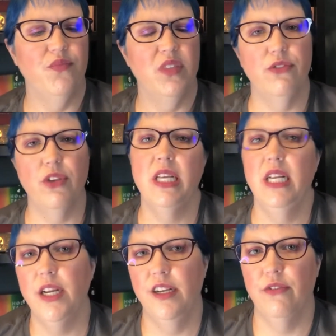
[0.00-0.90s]
Definitely
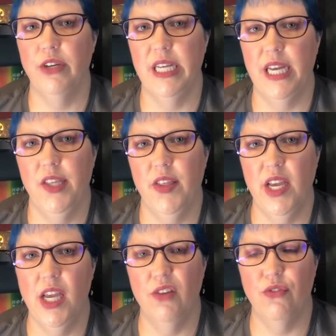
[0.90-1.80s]
not an everyday
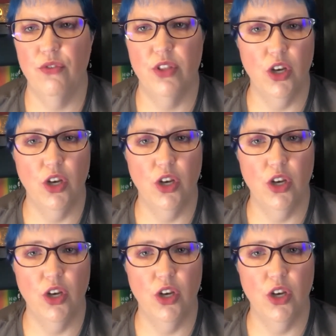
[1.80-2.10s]
thing for the